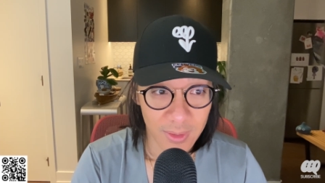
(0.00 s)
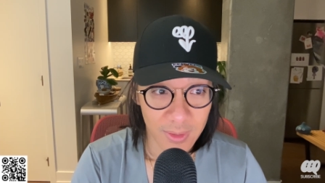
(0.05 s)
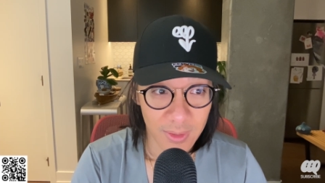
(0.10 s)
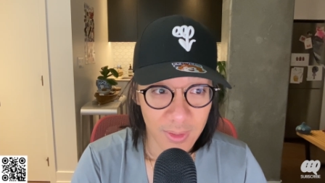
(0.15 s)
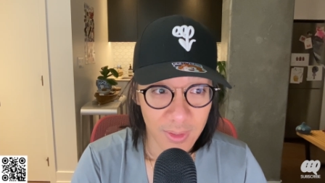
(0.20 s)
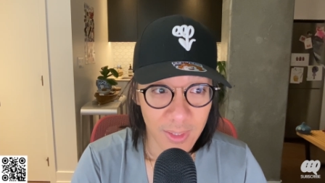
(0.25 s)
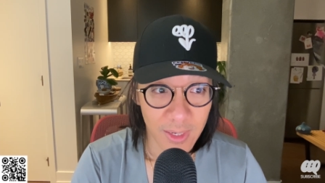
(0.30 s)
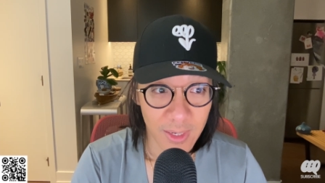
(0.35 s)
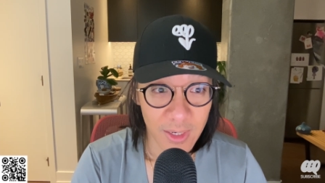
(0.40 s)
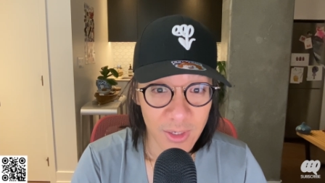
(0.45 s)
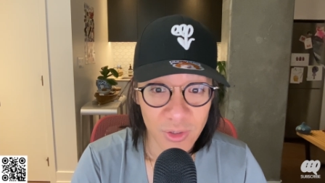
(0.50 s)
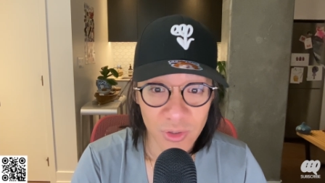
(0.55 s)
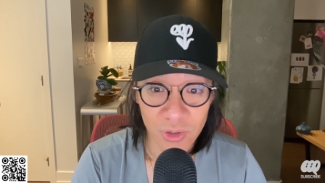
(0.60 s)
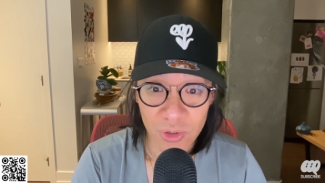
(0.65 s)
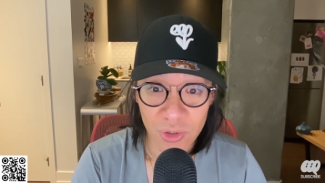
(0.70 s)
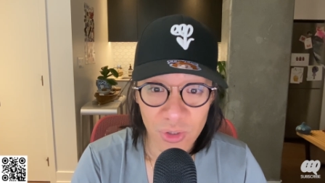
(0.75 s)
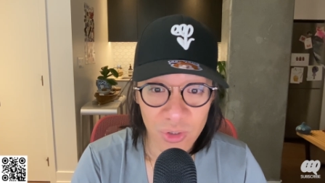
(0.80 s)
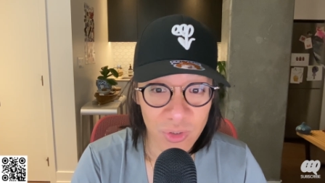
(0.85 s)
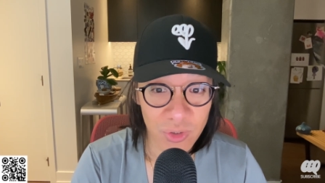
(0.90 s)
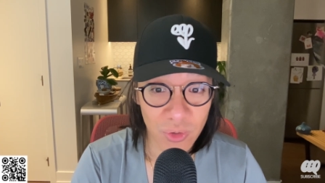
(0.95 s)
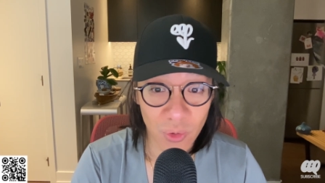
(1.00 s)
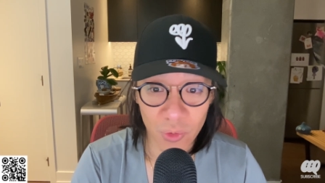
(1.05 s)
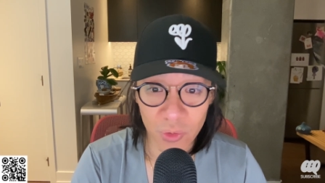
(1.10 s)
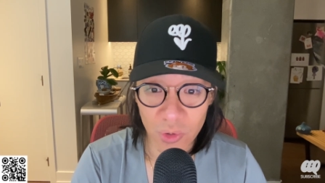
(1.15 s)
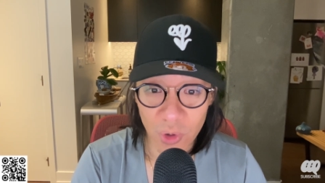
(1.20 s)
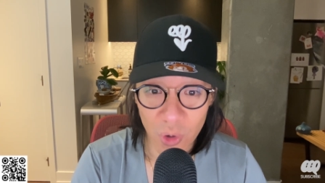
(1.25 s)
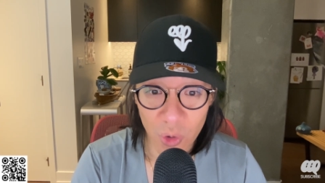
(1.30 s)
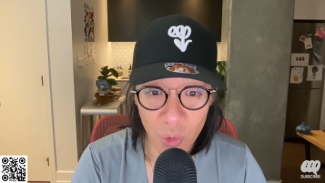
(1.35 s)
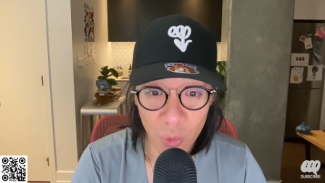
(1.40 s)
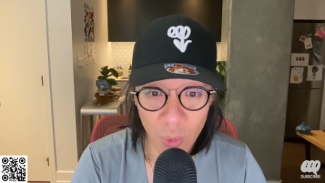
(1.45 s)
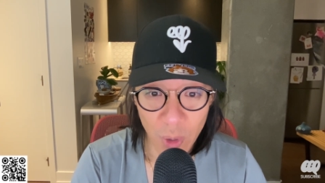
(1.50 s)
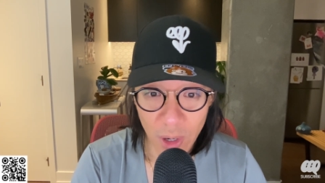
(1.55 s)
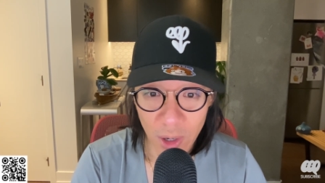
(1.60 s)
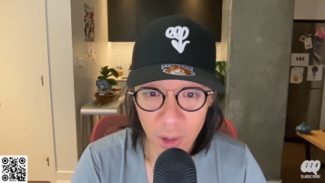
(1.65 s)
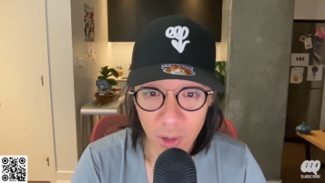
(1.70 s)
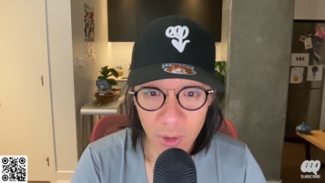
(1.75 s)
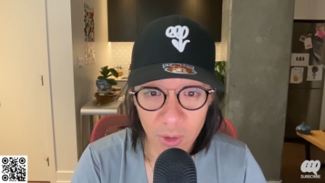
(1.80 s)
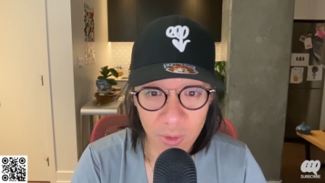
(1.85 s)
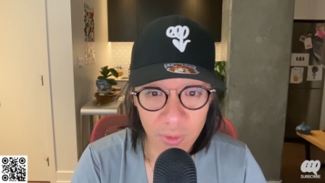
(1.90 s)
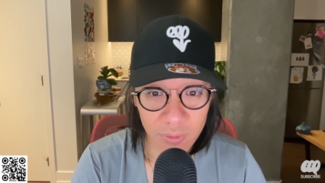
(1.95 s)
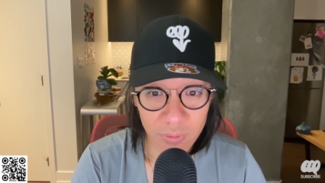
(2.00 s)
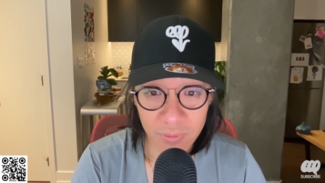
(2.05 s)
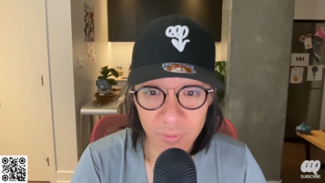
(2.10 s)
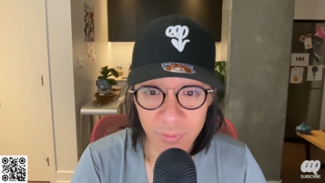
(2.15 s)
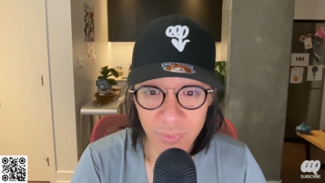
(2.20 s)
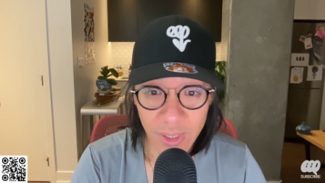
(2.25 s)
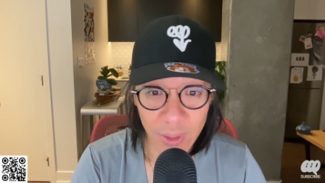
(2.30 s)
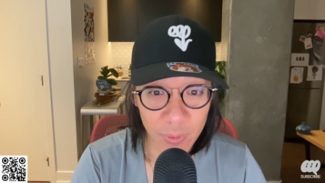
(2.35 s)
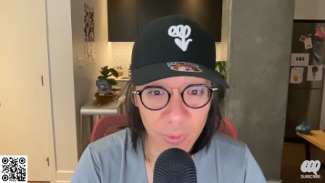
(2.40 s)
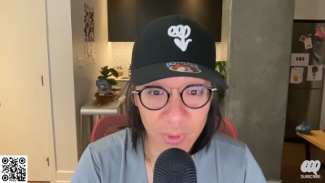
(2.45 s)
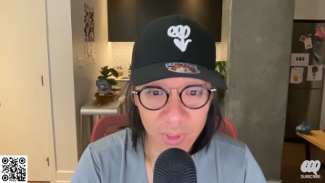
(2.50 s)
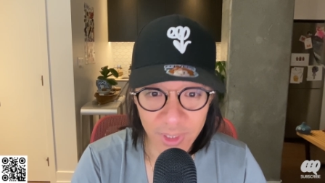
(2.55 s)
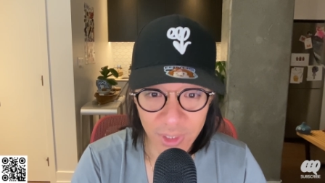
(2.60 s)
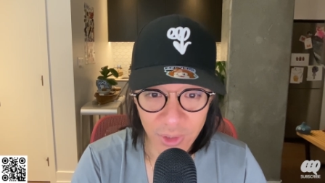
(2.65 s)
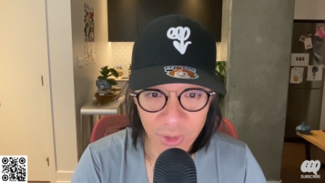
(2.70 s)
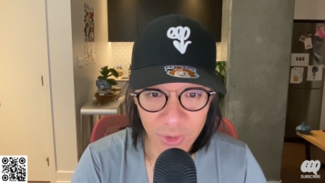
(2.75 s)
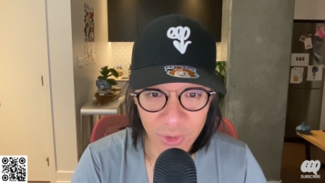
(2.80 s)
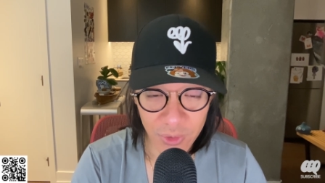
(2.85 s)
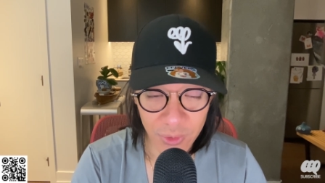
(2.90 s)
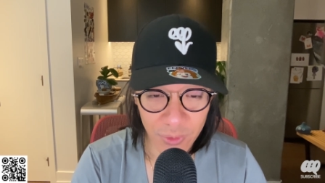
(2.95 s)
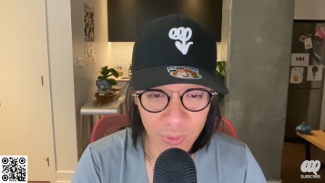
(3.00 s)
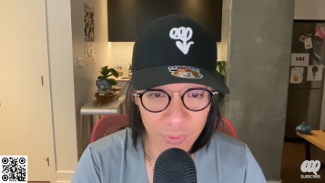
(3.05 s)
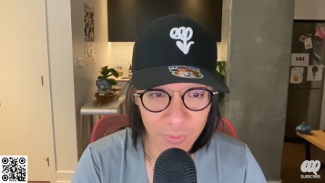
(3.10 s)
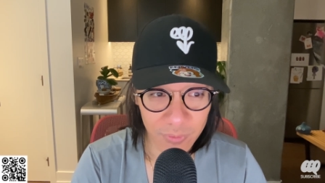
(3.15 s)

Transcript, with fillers: And you just don't know where it will lead to.